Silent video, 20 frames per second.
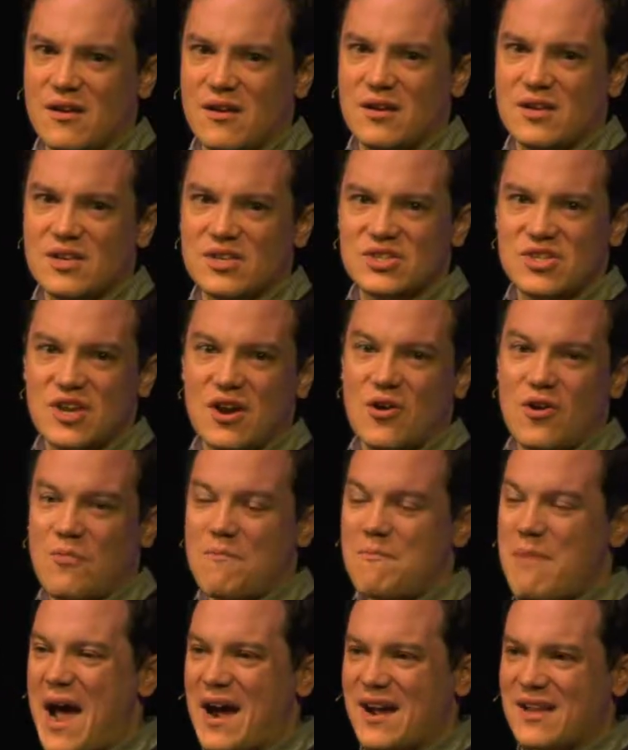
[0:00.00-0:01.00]
So
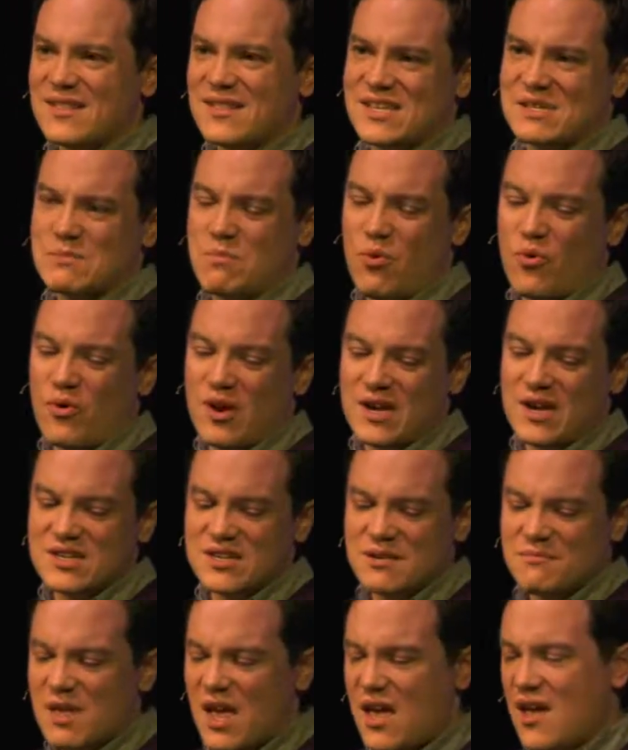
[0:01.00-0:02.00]
back at this point,
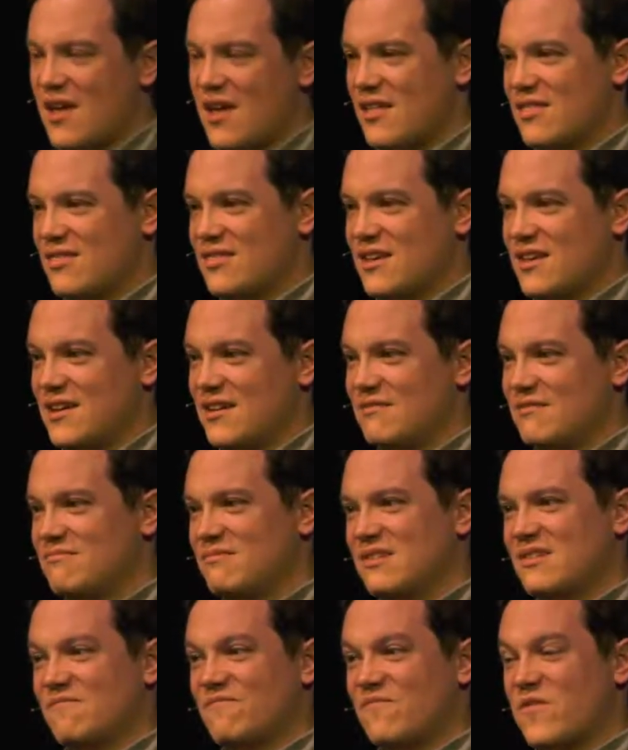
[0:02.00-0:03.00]
the
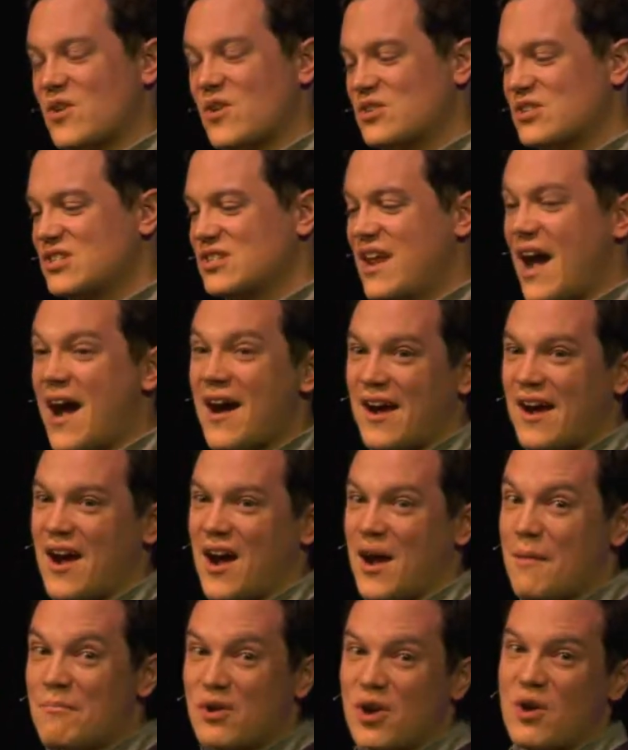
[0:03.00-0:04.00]
first
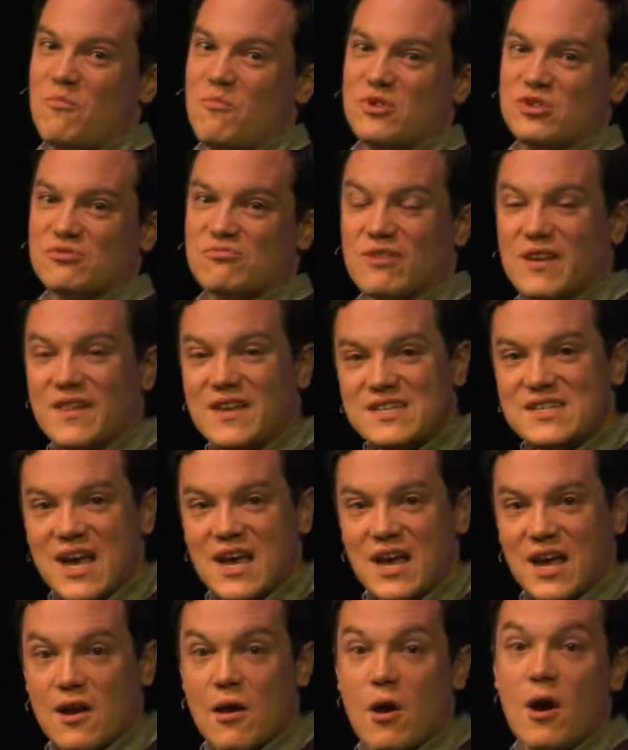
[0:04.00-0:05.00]
dot-com boom was really
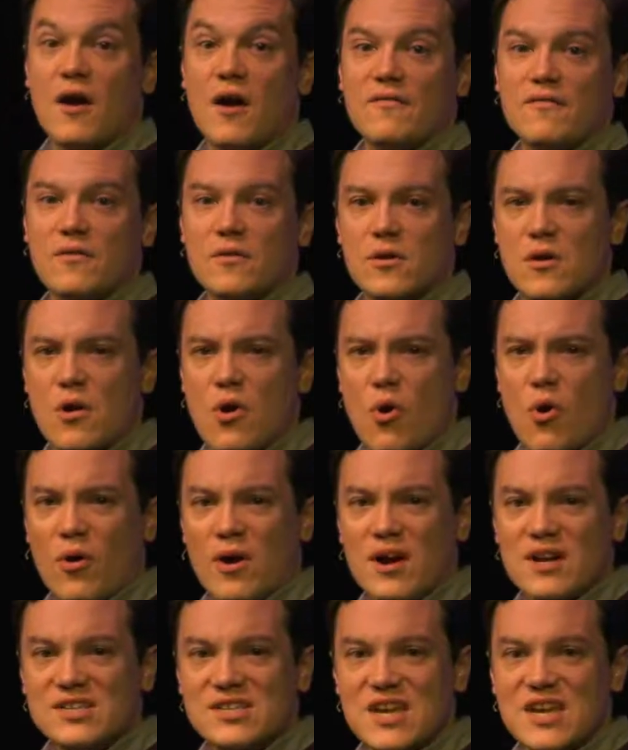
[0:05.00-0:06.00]
taking off.
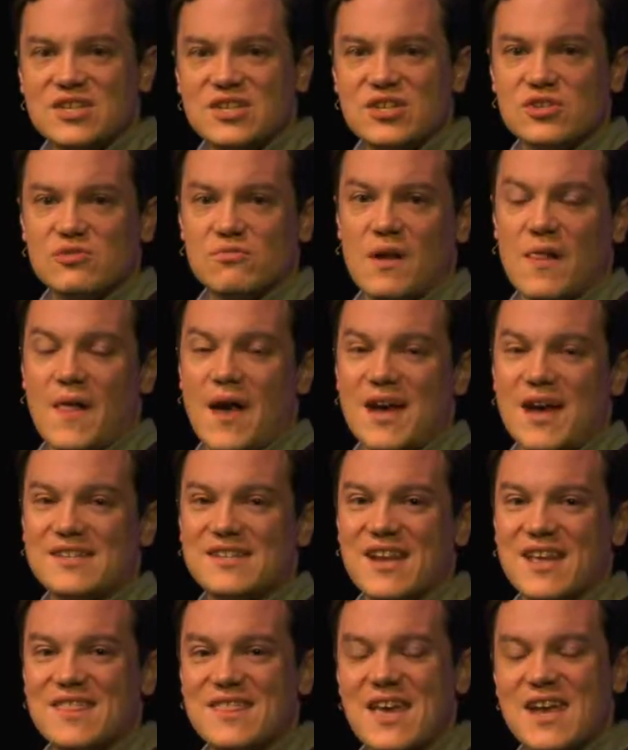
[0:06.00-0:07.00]
Organizations realized
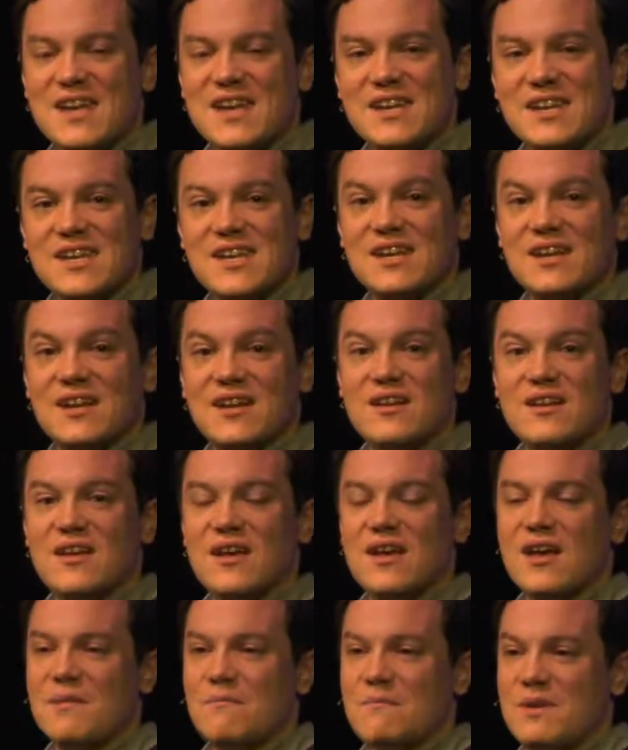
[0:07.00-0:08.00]
they needed
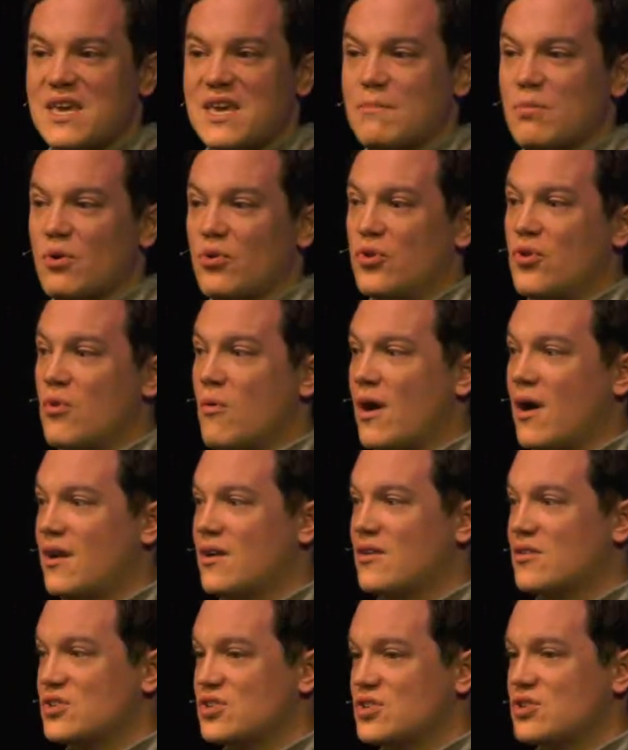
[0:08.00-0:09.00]
people who
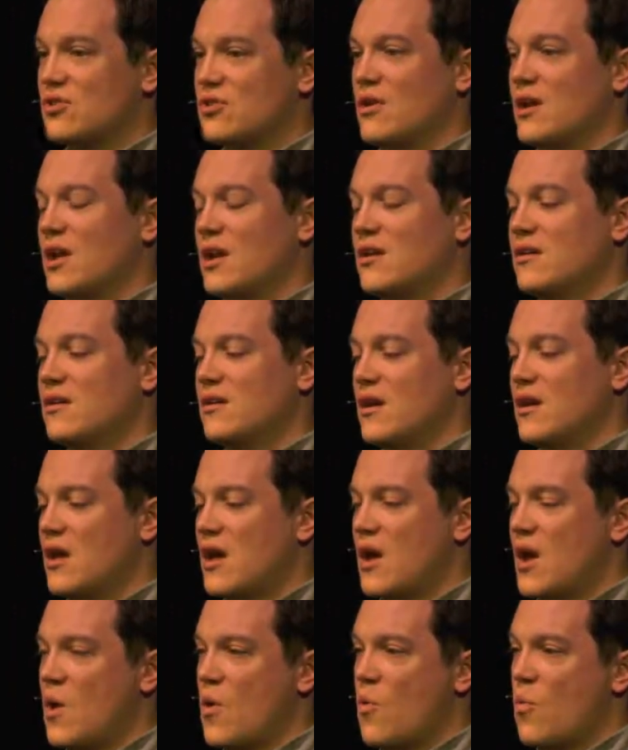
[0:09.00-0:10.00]
understood
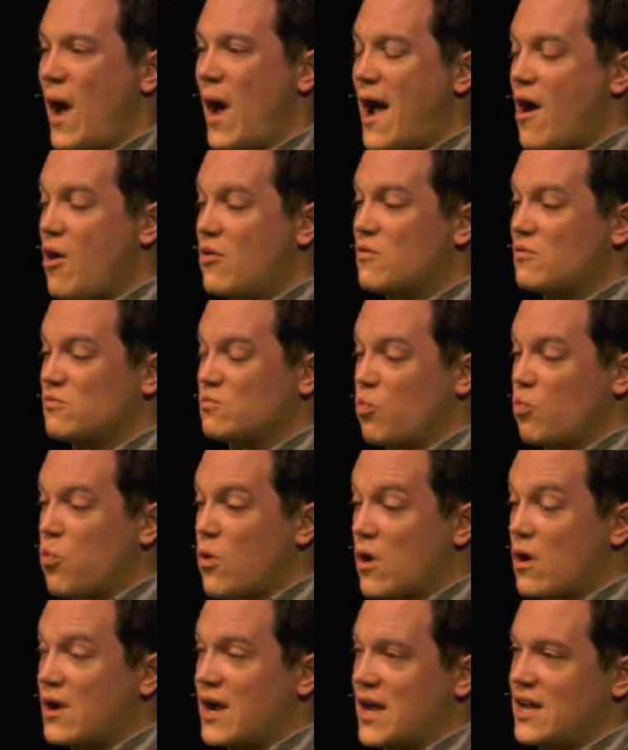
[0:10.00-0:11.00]
how to
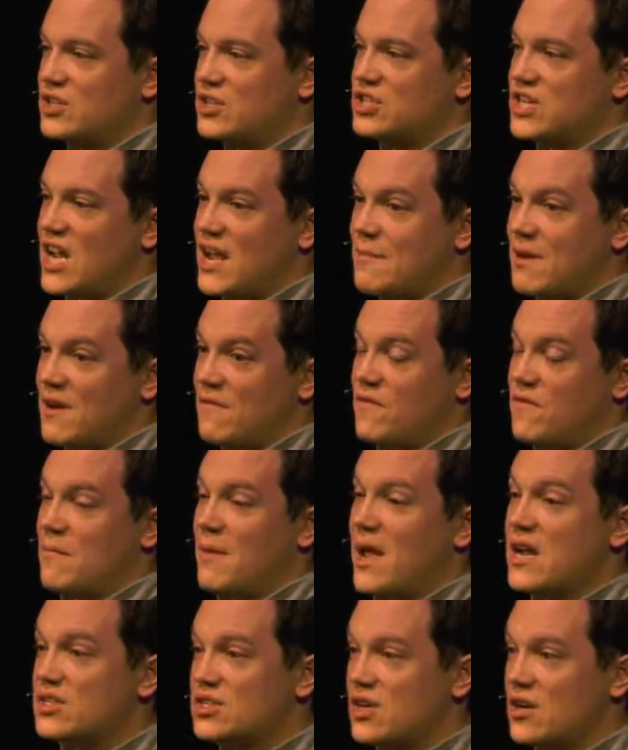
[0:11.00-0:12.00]
work and shape
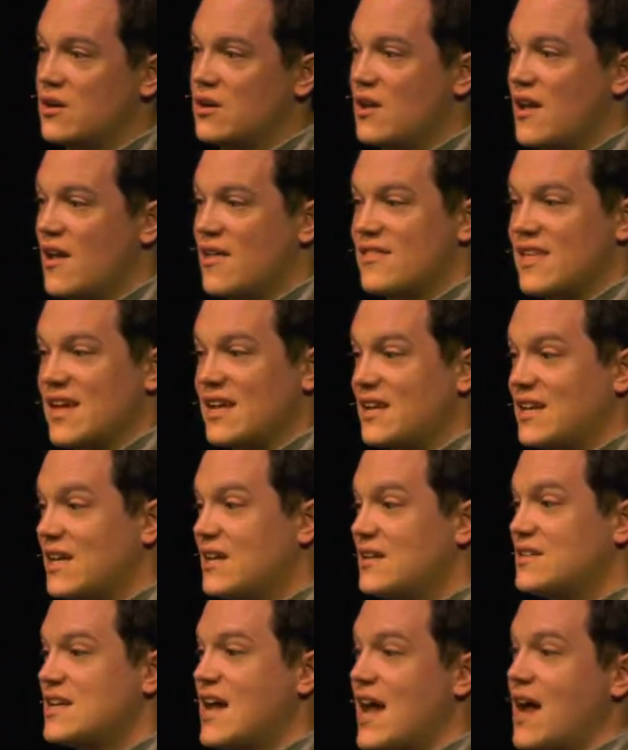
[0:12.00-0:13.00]
information. They
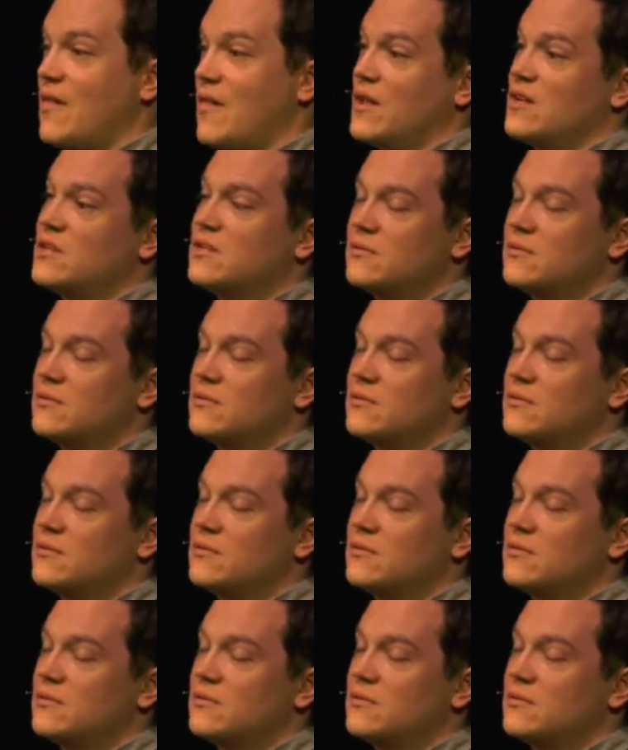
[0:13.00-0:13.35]
needed talent.